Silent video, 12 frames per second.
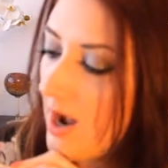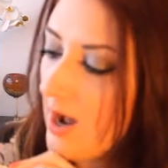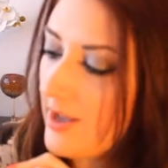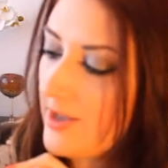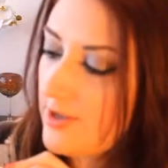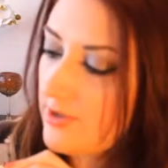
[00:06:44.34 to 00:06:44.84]

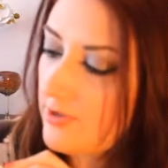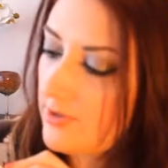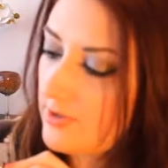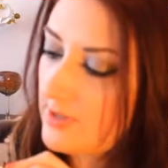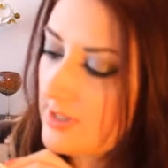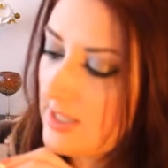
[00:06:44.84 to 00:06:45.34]
I
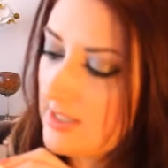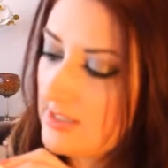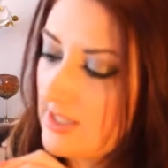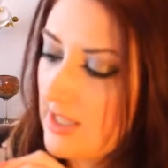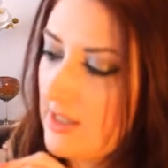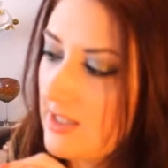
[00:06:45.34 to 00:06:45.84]
use
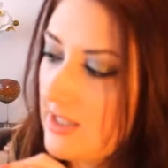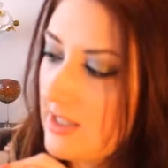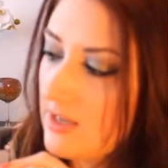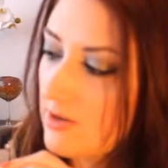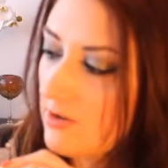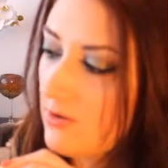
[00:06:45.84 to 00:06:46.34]
this in the
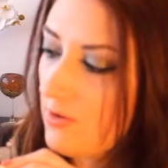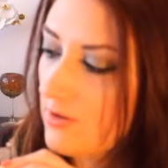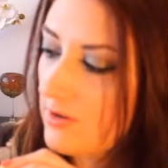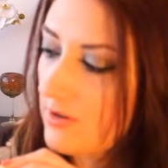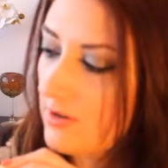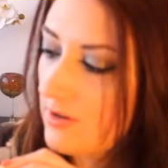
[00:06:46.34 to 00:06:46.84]
inner
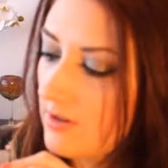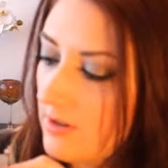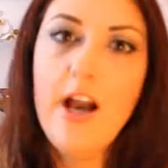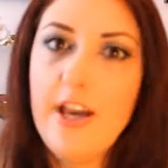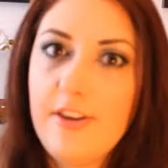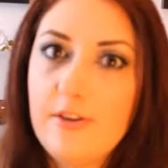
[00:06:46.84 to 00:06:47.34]
corner.
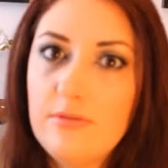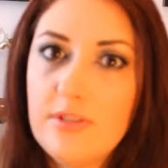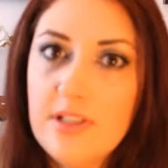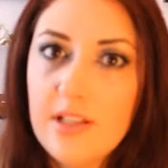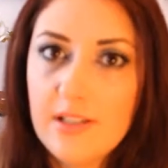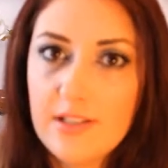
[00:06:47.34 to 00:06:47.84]
I use
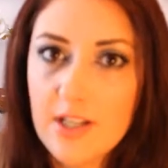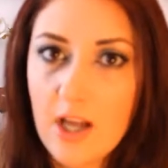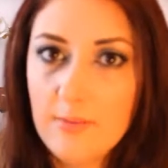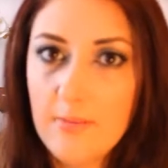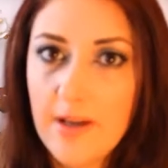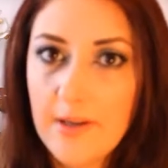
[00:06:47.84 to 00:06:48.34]
this
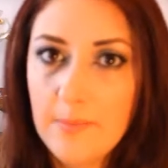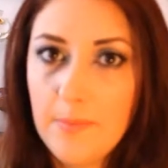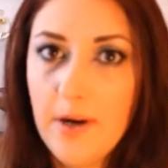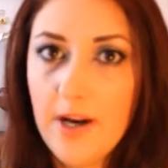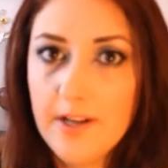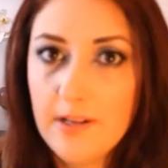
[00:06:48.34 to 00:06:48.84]
on my
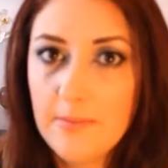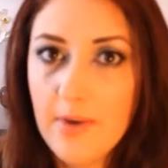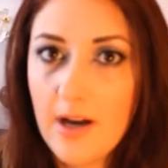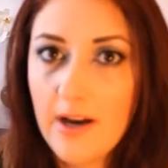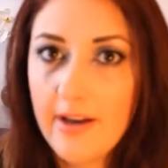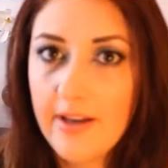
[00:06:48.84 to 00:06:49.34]
bottom
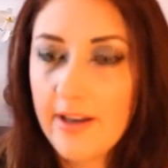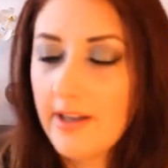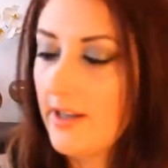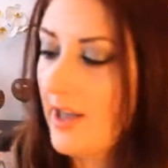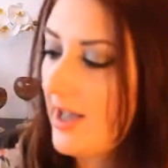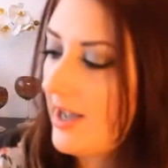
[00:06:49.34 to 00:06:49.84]

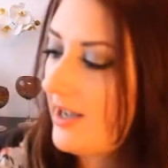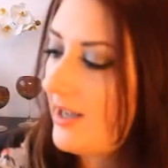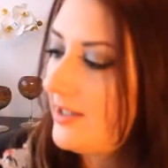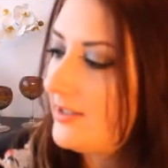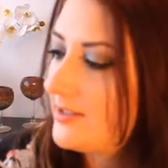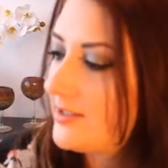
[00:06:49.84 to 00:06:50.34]
eye,
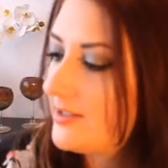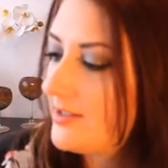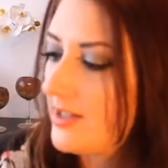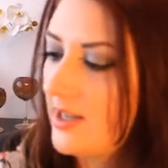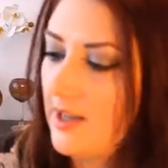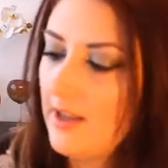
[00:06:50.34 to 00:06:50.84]
and
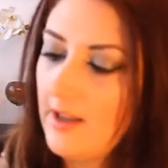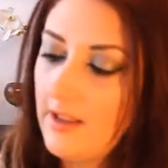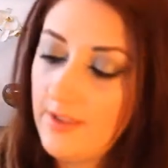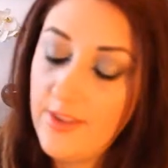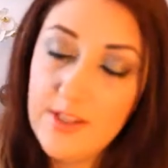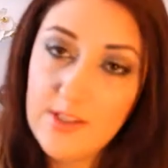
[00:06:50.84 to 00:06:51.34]

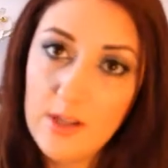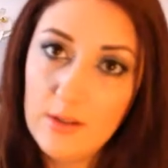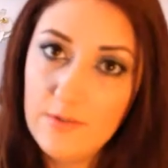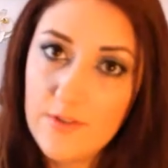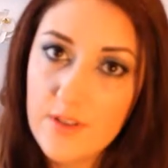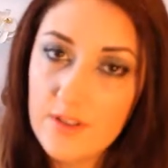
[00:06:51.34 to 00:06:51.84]
this all
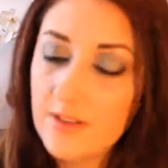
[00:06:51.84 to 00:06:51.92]
over the